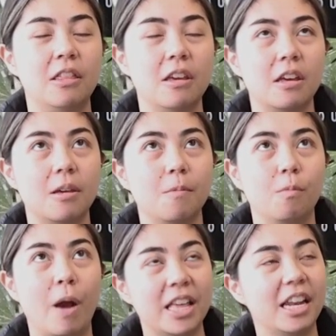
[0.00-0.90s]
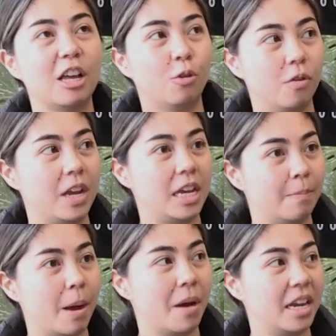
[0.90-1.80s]
the way that I thought of it
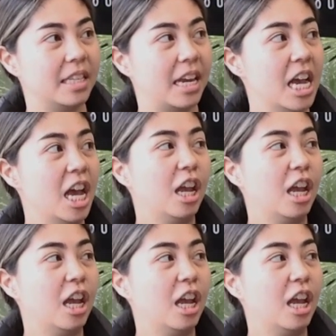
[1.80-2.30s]
in my mind is that